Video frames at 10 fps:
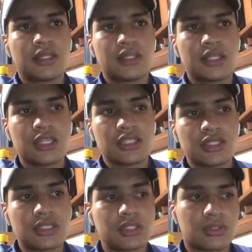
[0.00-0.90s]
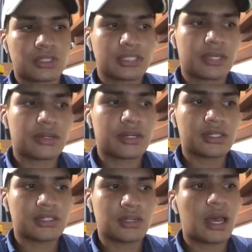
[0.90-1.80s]
teach us or tell
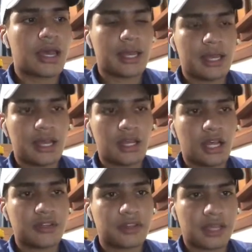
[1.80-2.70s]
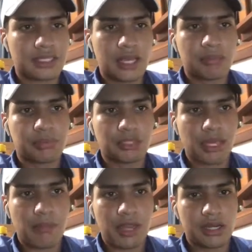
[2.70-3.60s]
us another example
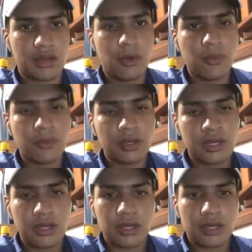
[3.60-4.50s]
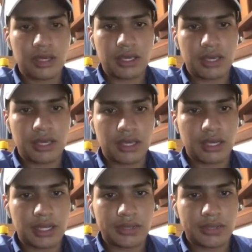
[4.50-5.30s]
they might know. And